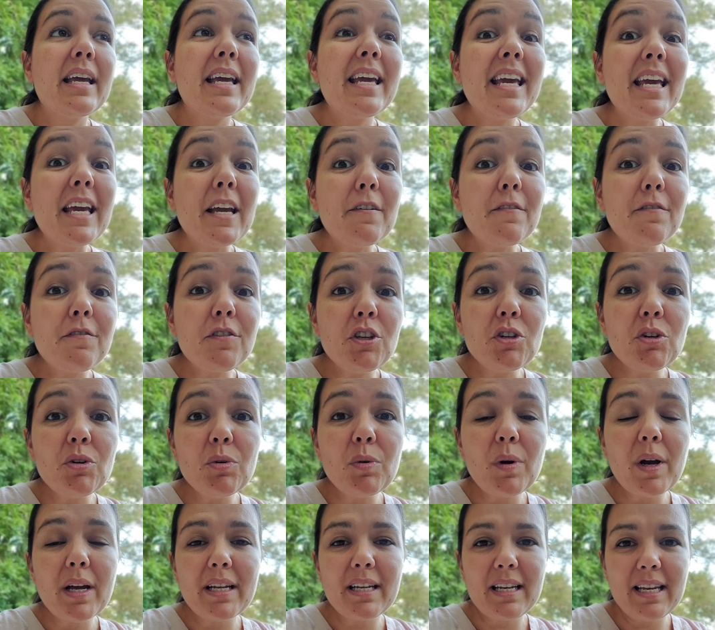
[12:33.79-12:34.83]
If
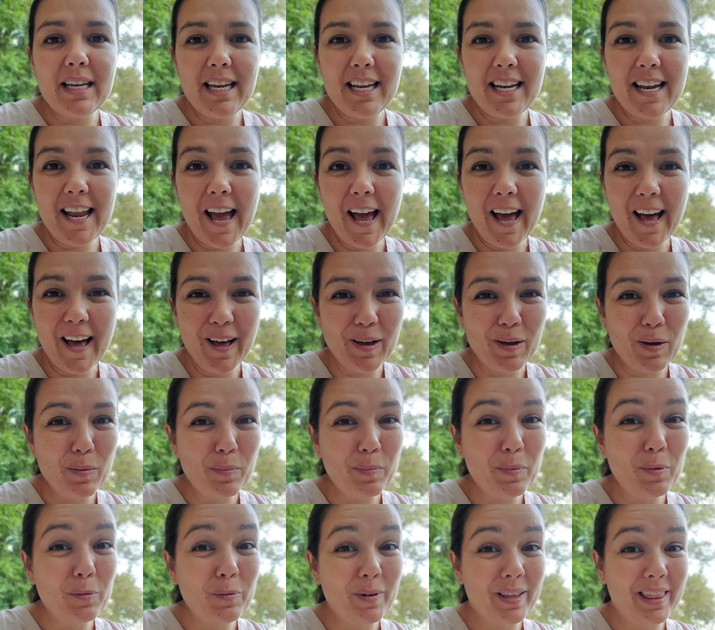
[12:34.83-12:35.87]
you need
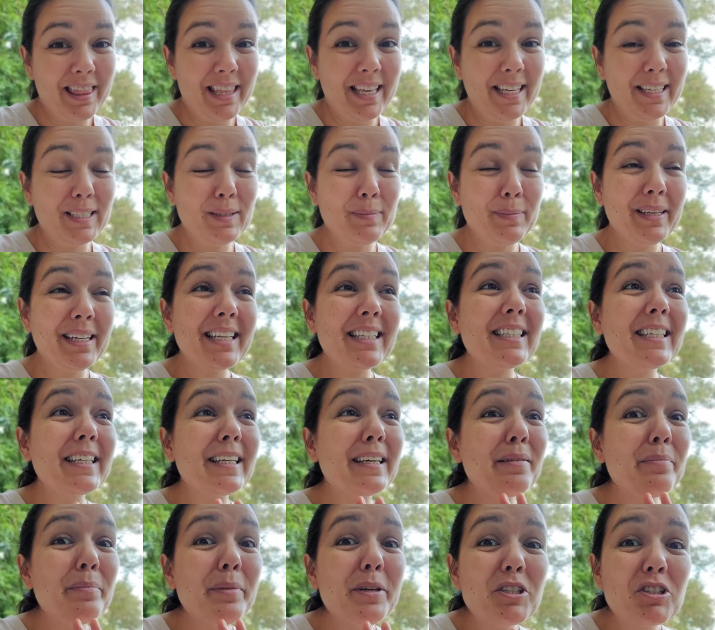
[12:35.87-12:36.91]
help with this, because it
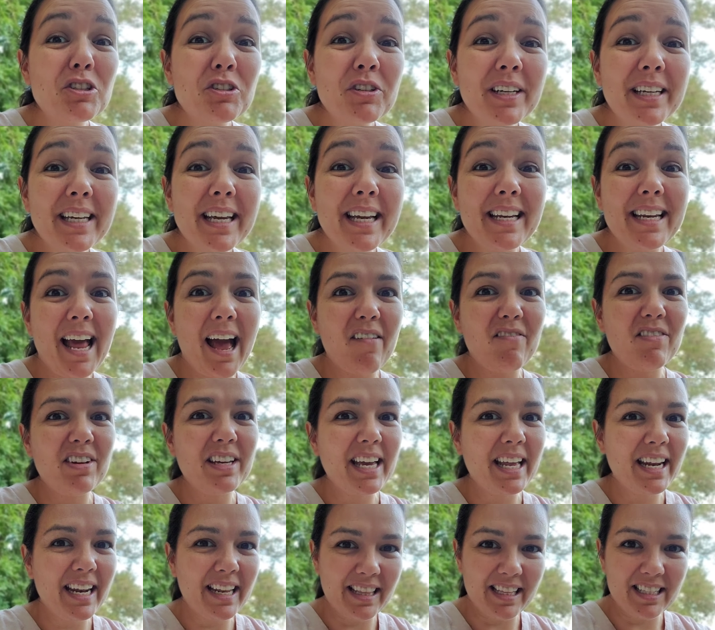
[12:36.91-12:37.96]
can be tricky
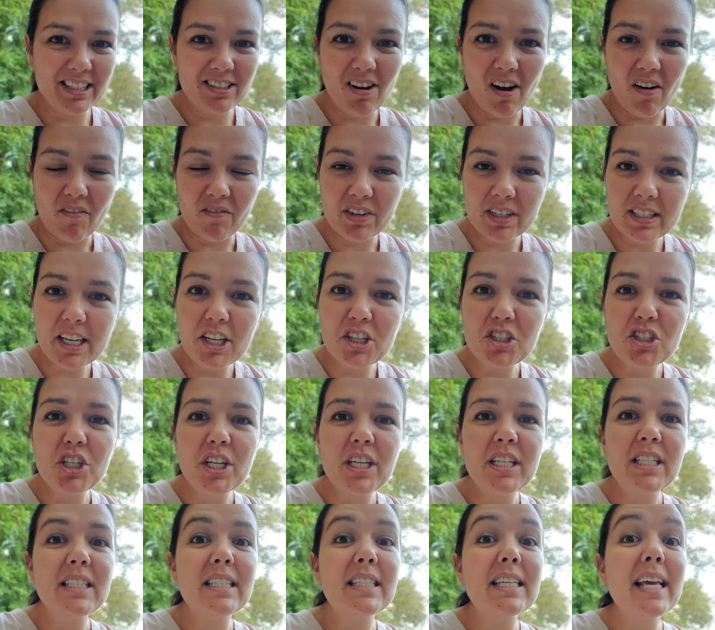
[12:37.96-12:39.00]
navigating these
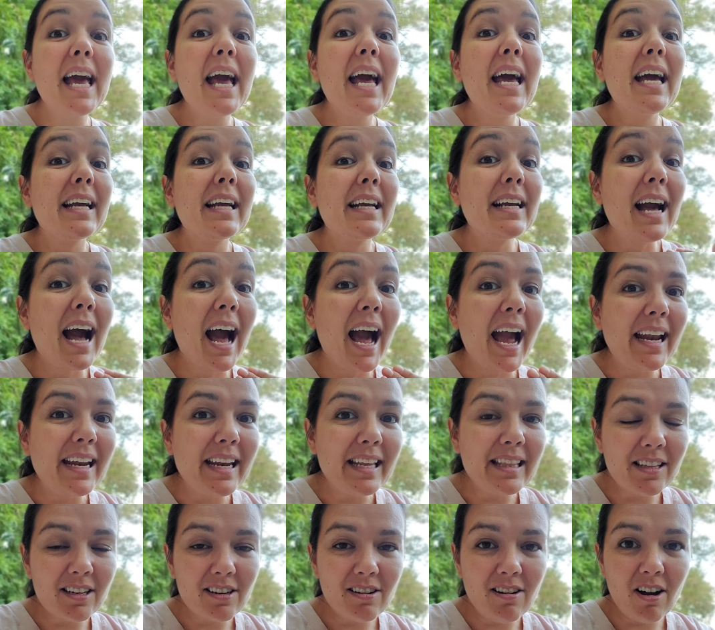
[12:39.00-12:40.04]
conversations,
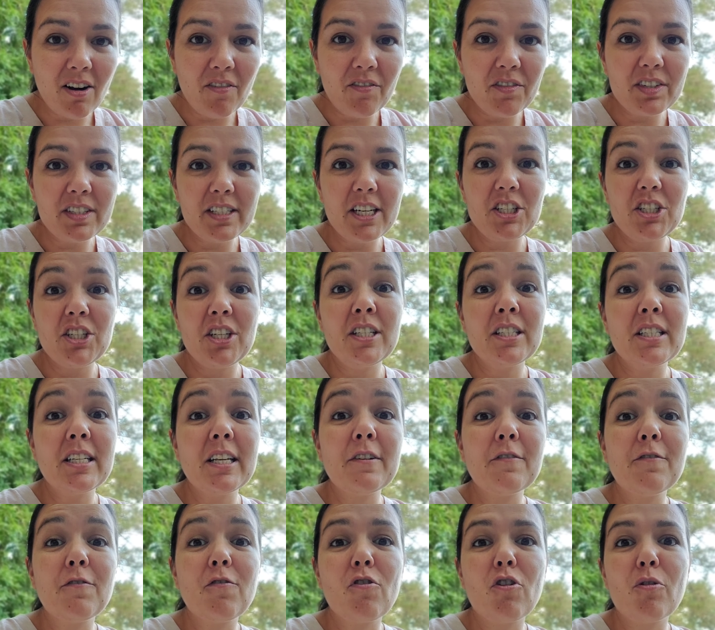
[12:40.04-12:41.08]
guiding the conversations,
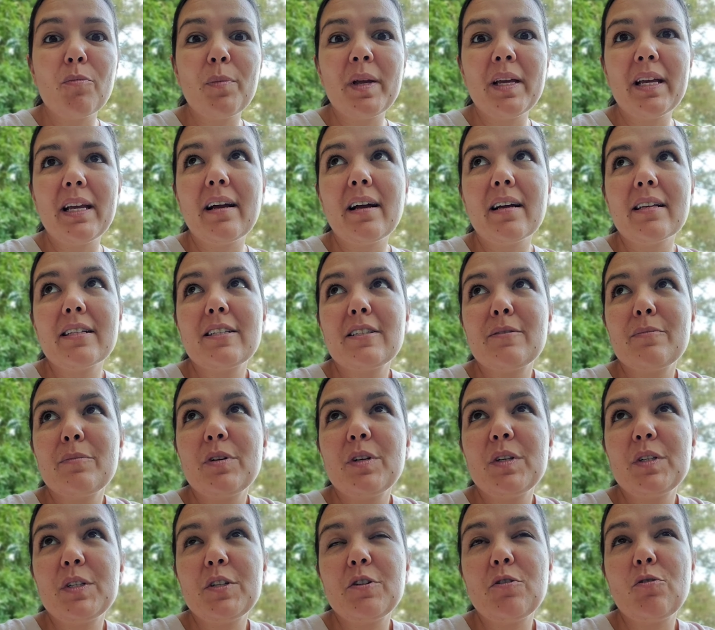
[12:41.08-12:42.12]
informing
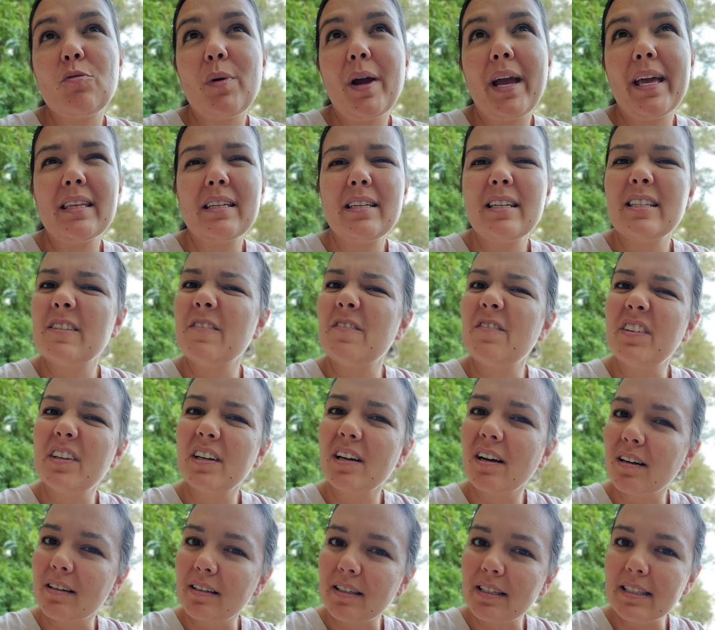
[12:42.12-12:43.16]
customers in a way that doesn't feel
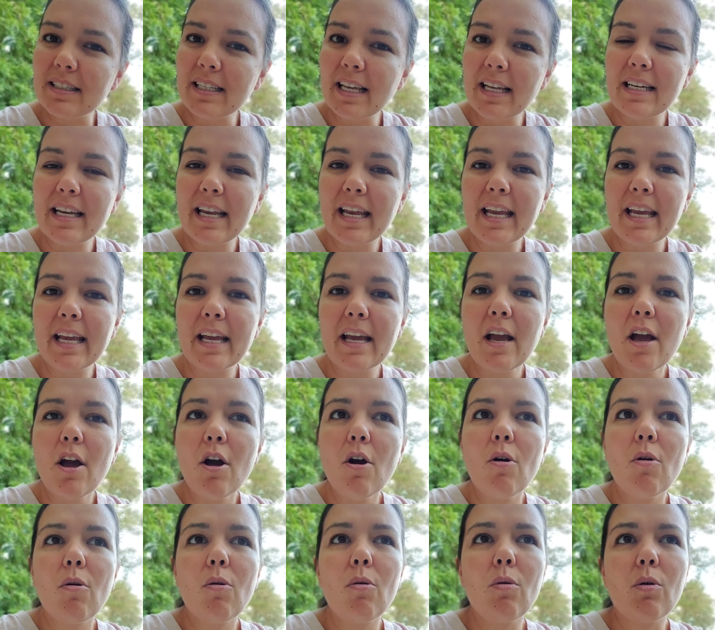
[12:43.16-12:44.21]
condescending
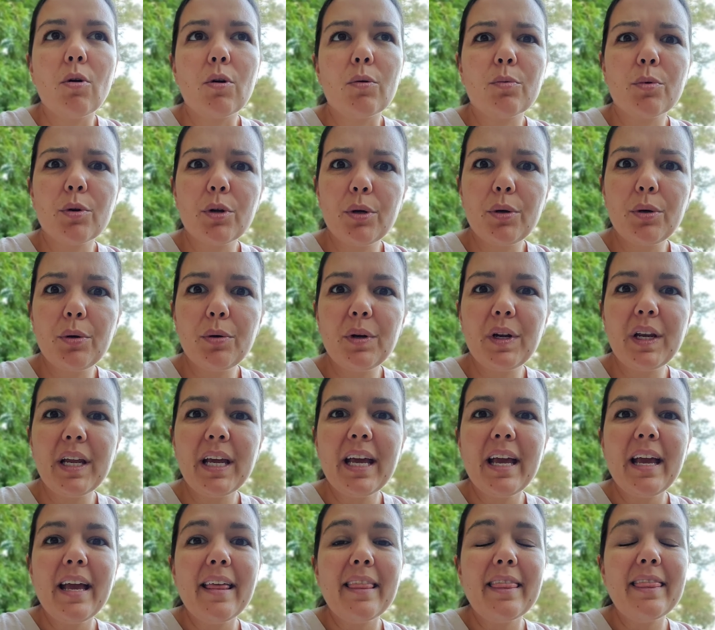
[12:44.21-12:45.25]
or rude,
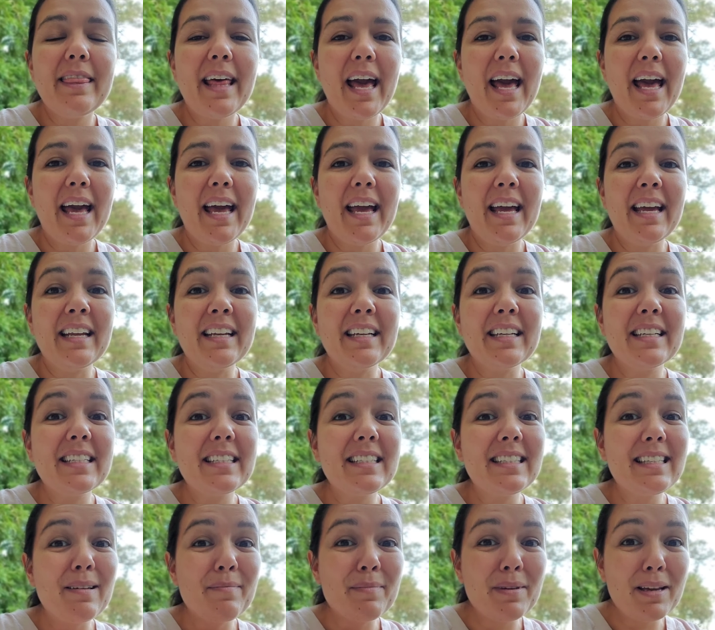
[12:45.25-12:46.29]
then
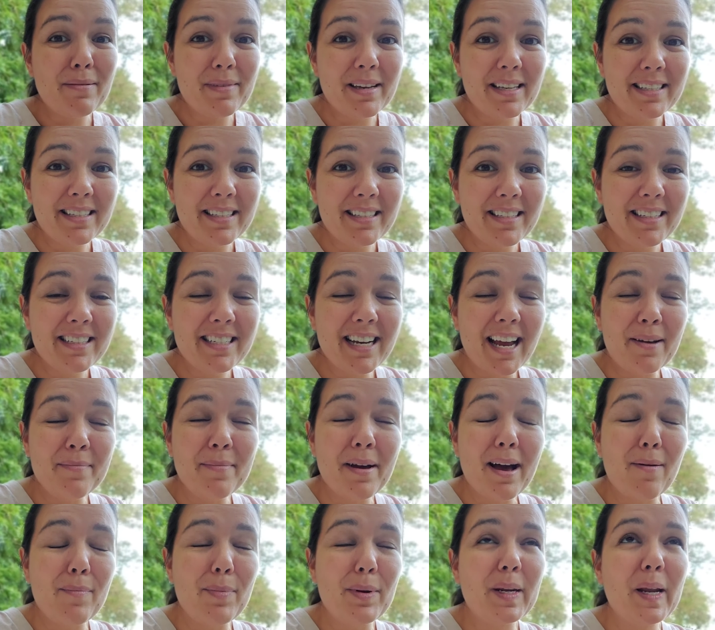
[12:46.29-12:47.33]
send me a message. I'm
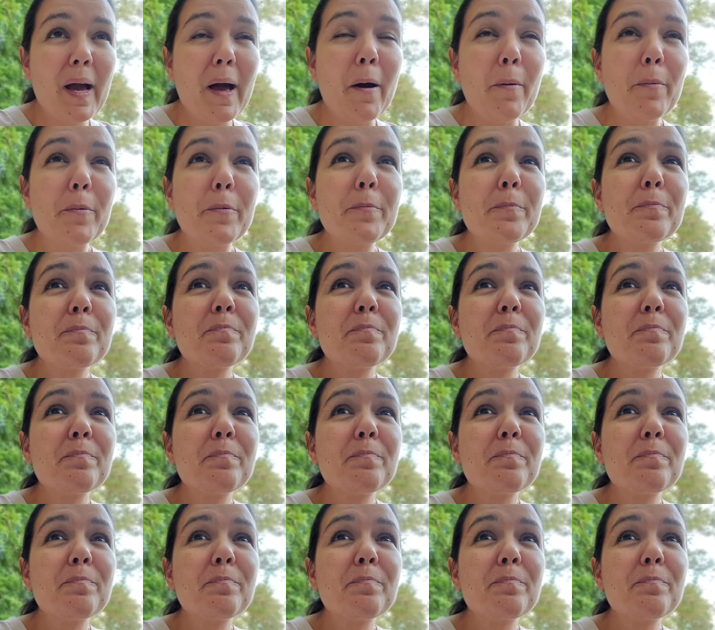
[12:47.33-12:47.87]
happy to help.